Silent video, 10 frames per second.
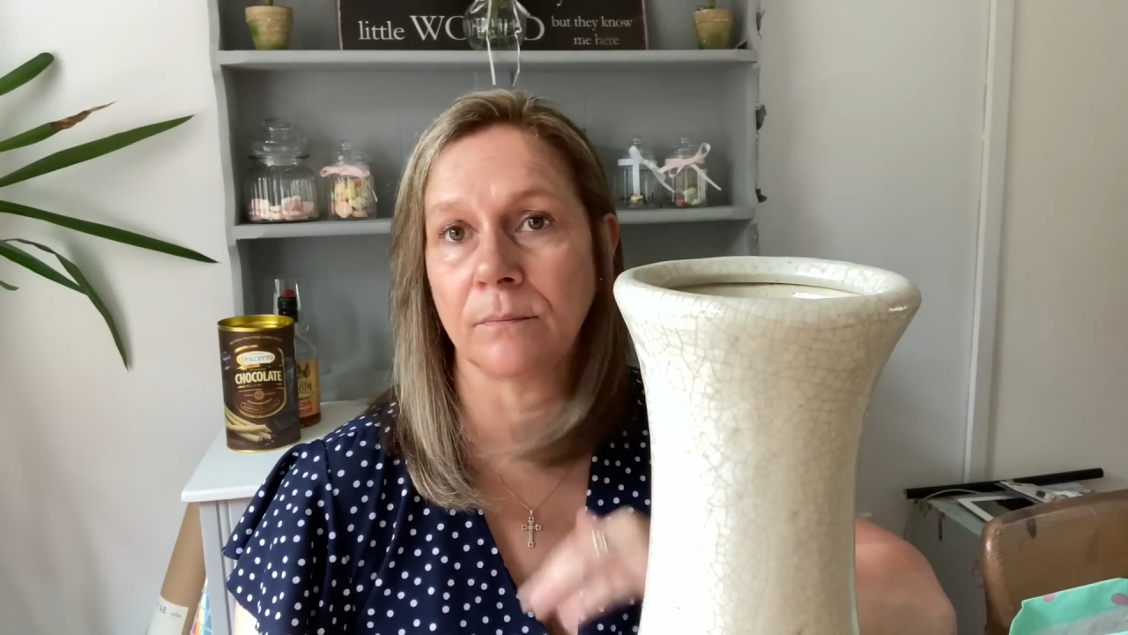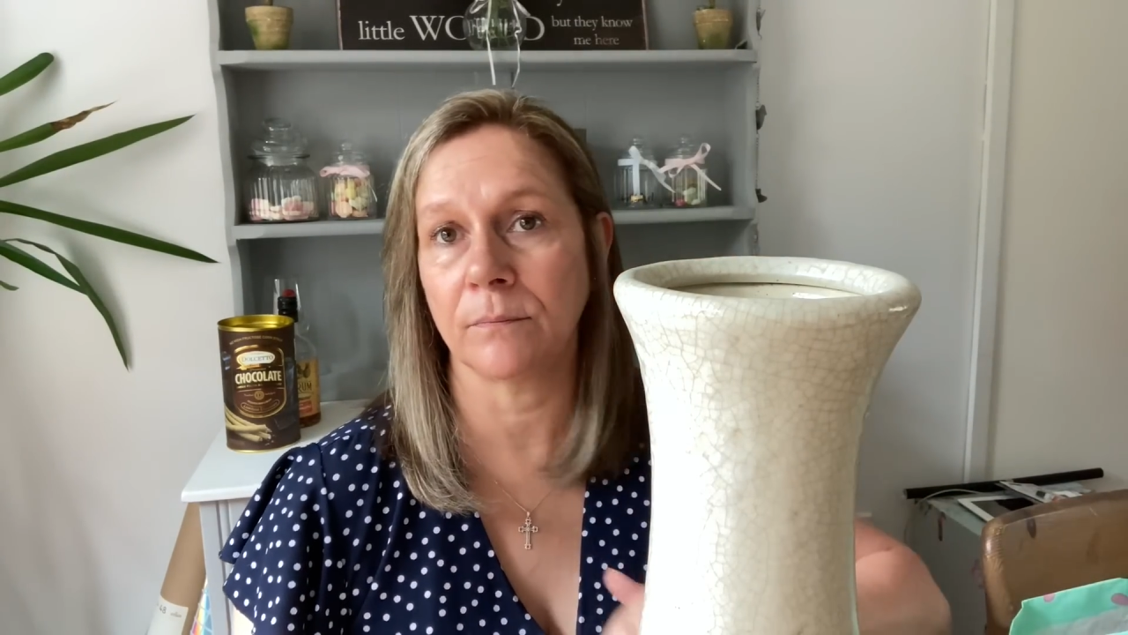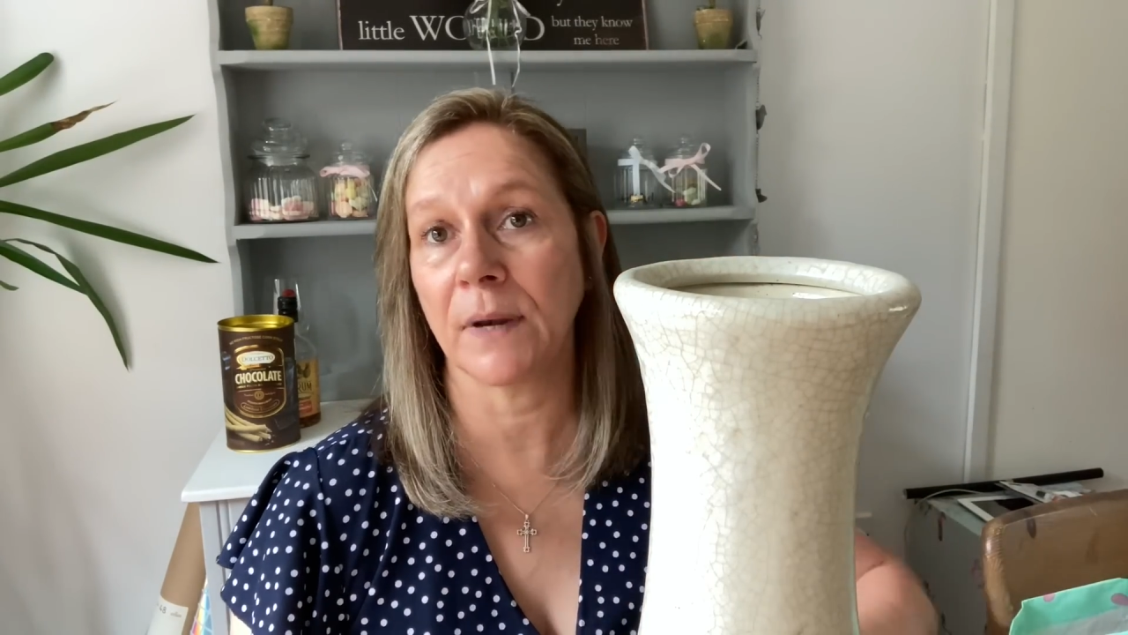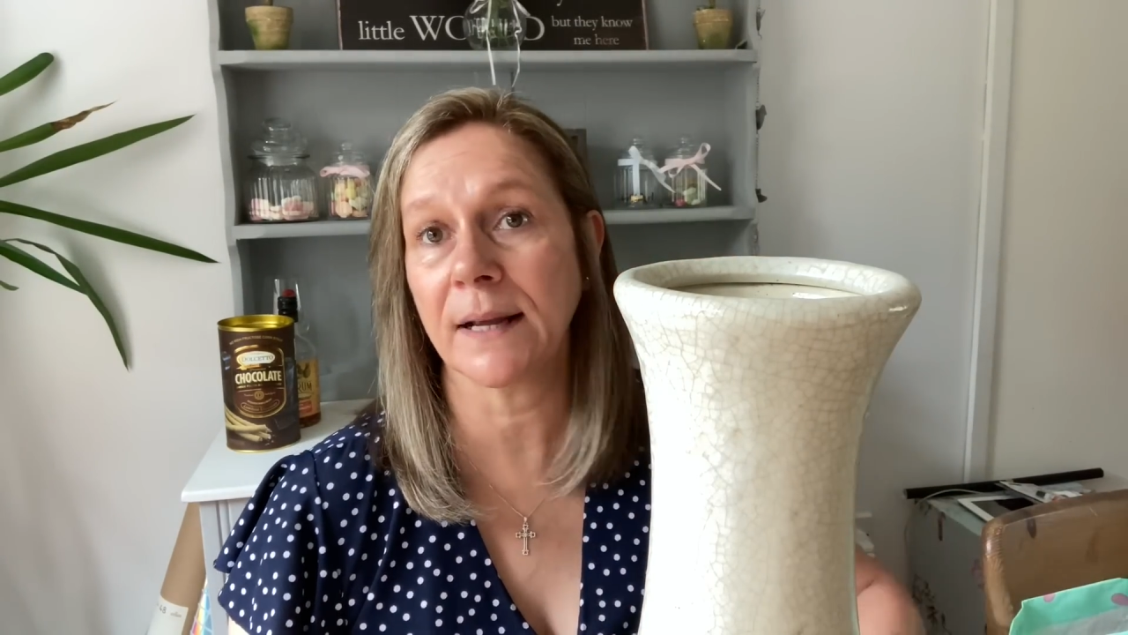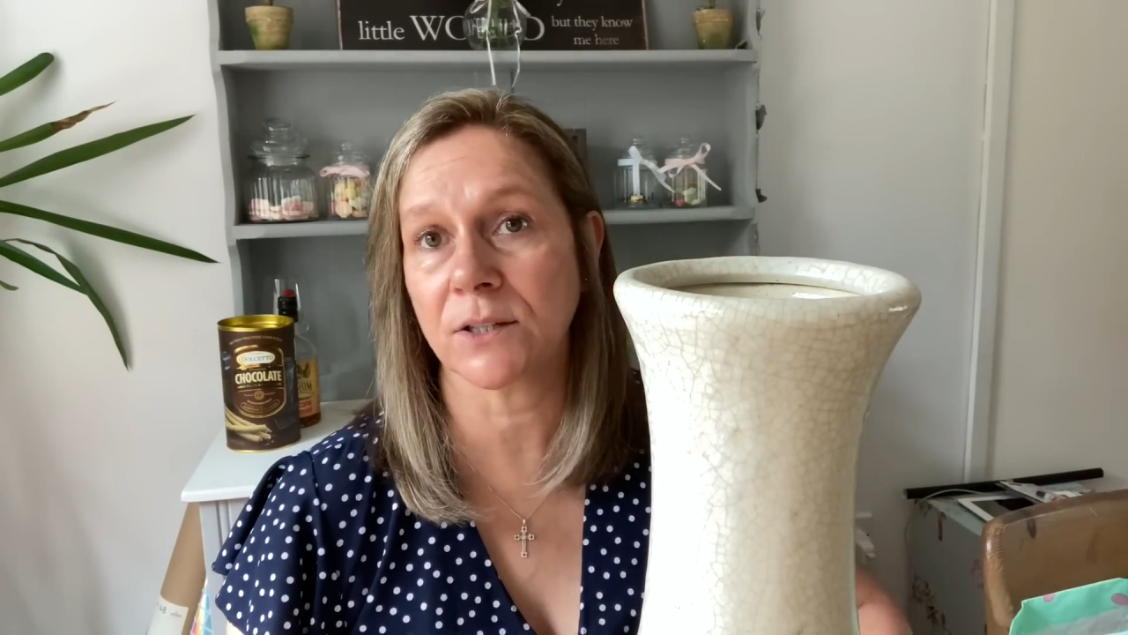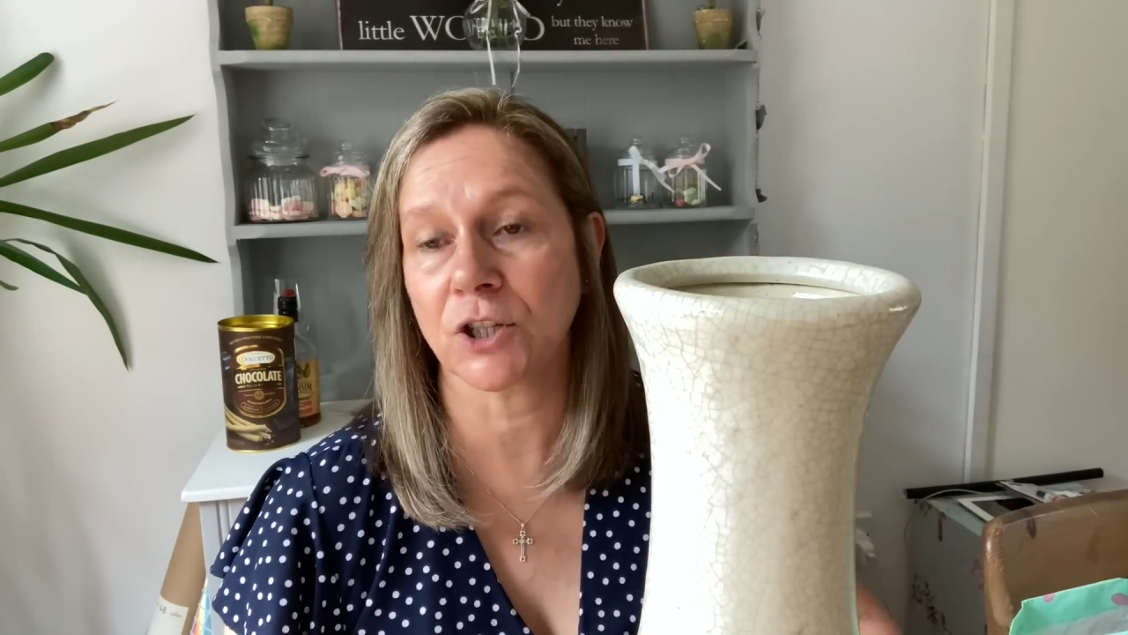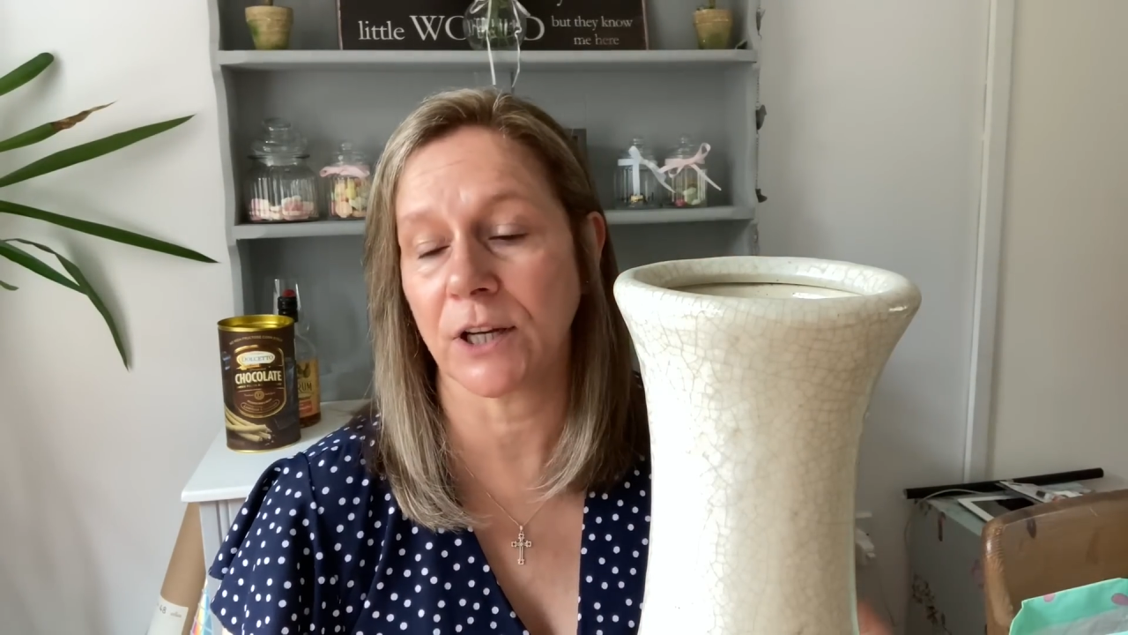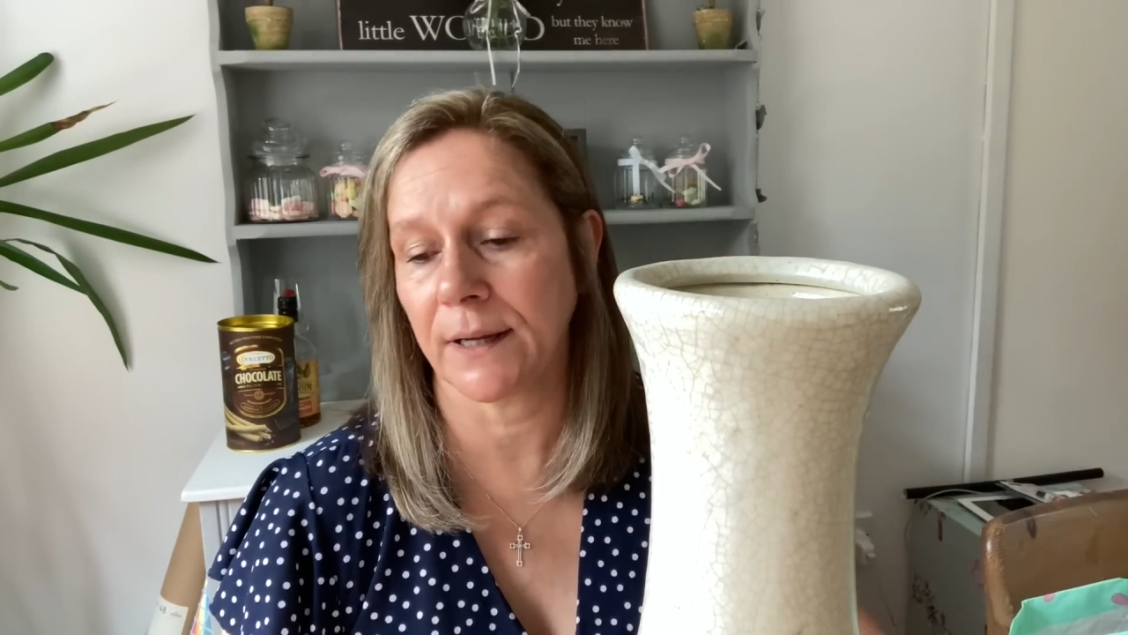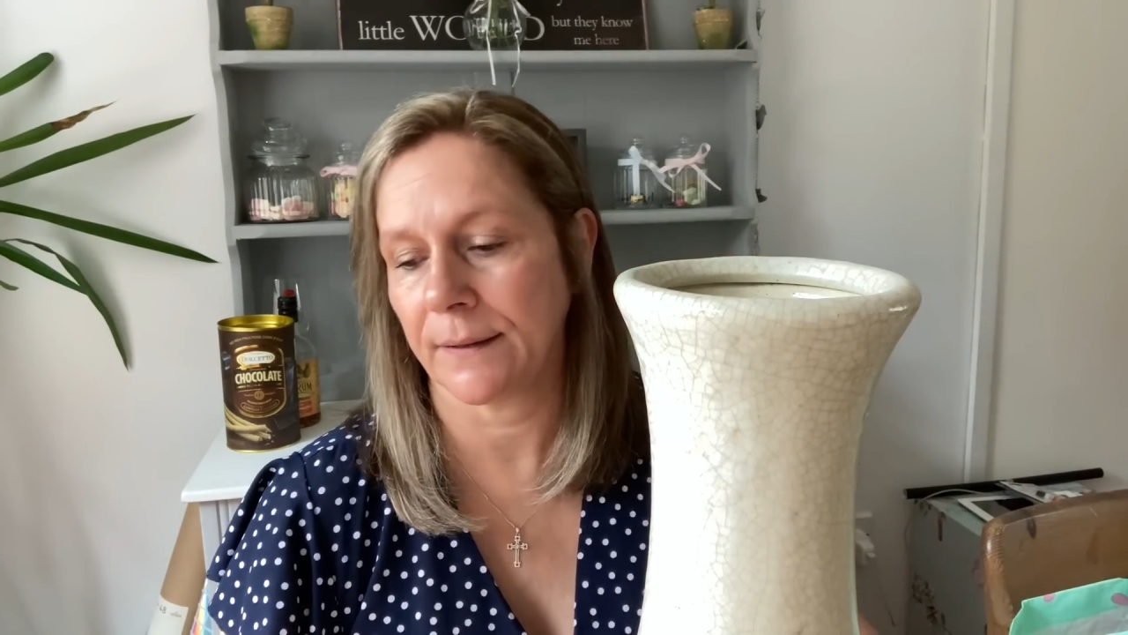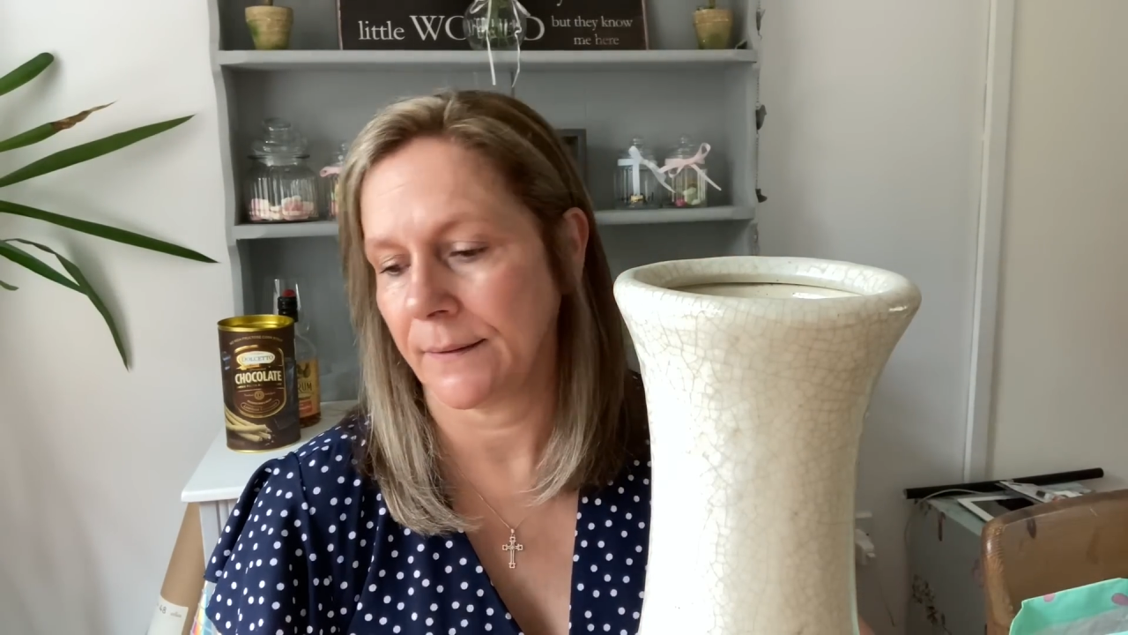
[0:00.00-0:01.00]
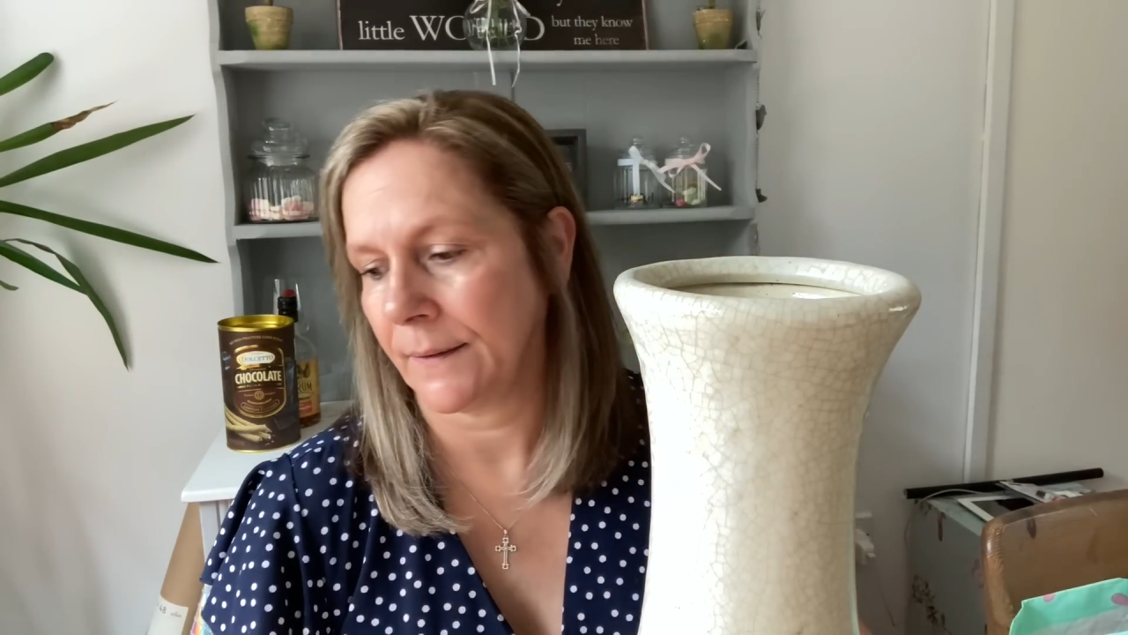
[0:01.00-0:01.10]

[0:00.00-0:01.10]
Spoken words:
next year.